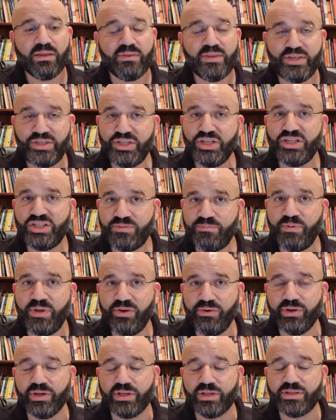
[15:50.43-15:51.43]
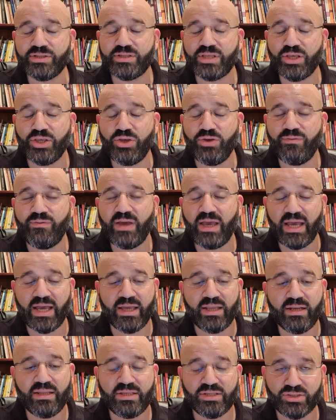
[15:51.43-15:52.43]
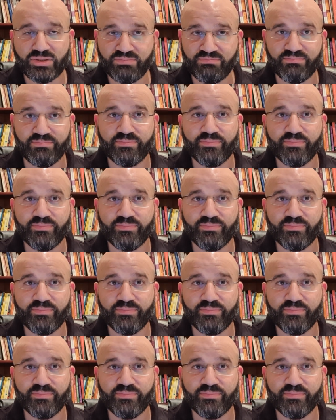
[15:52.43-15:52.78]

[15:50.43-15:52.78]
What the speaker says: This experience that you've had, this